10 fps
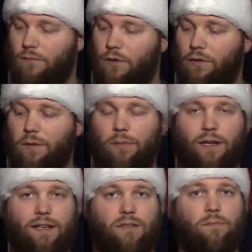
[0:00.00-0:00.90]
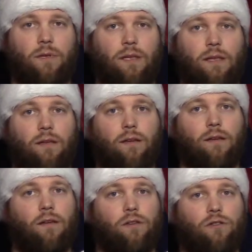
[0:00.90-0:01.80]
You can play it as a B
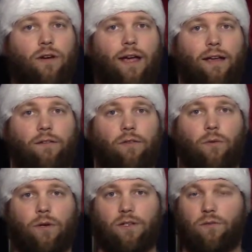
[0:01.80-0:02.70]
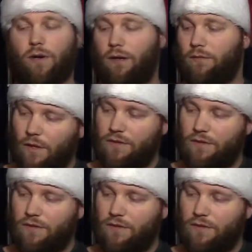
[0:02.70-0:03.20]
trad if you want as well.